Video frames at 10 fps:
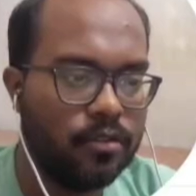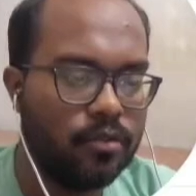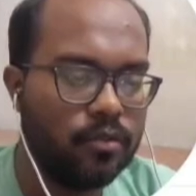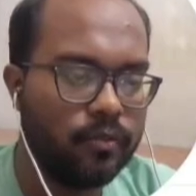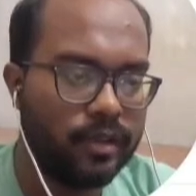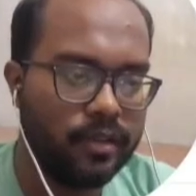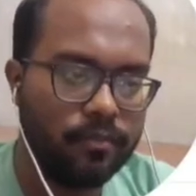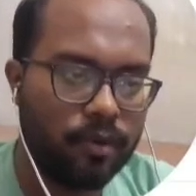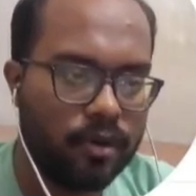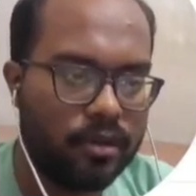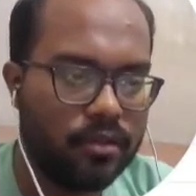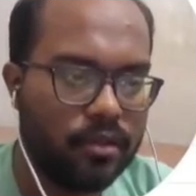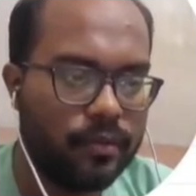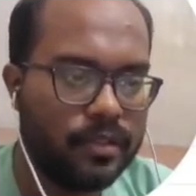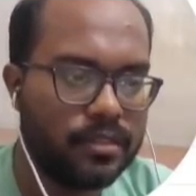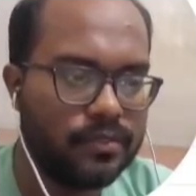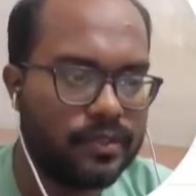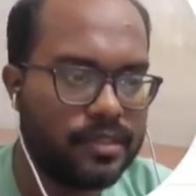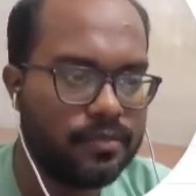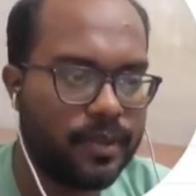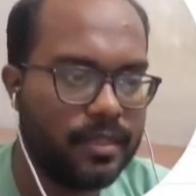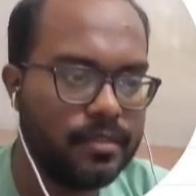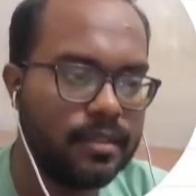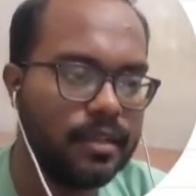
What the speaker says: two very important topics, freeze panes